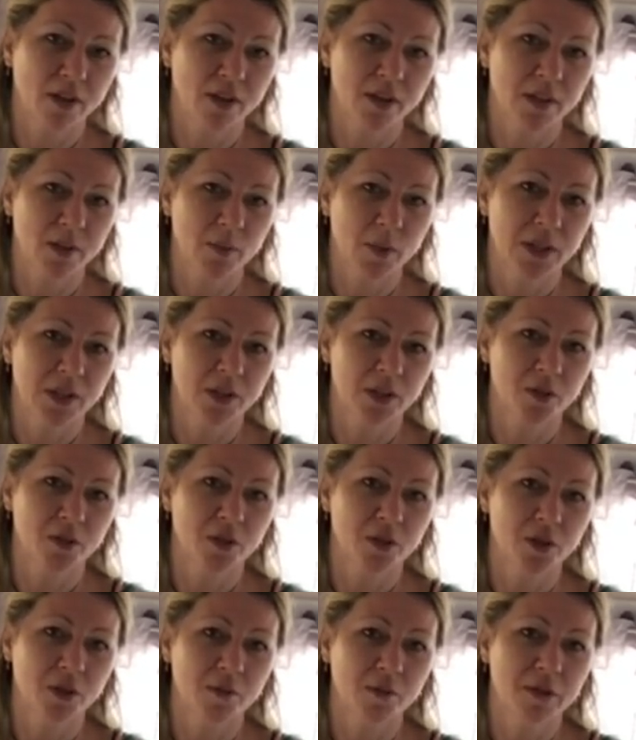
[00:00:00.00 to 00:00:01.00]
card speaks to you
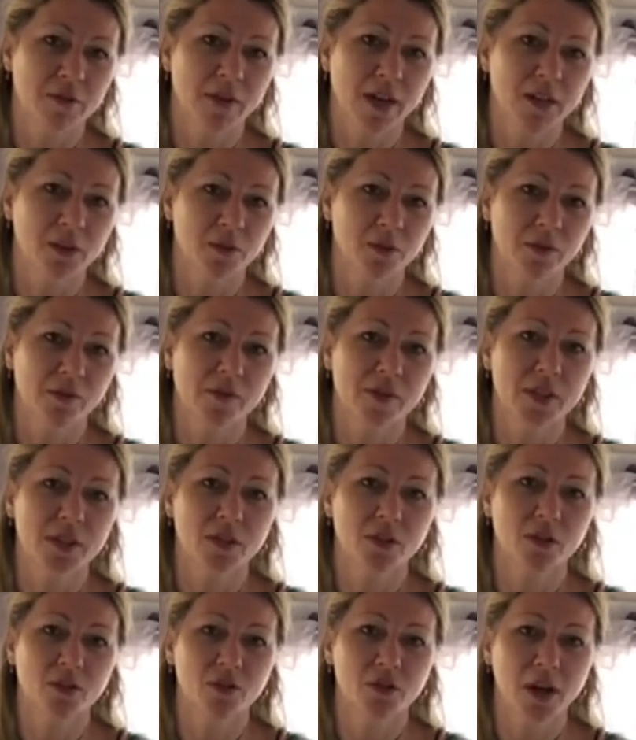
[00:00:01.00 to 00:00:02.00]
in terms of actual
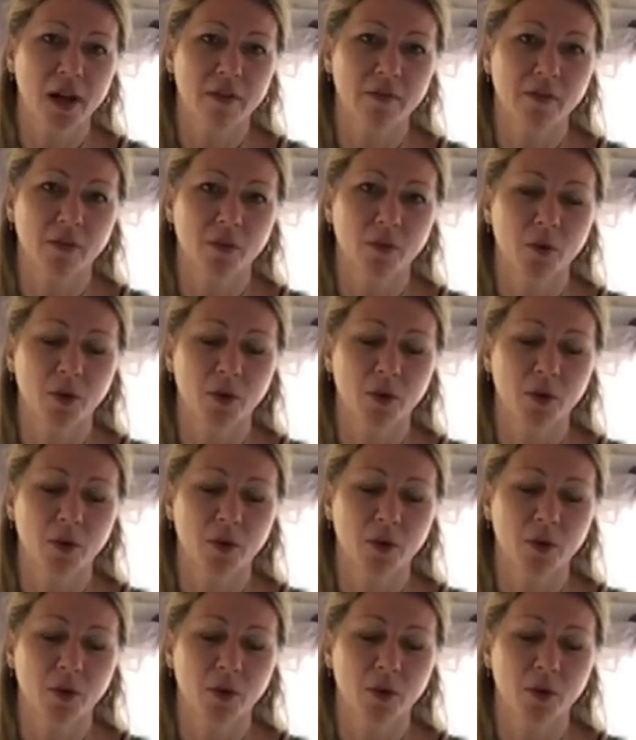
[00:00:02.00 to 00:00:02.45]
physical travel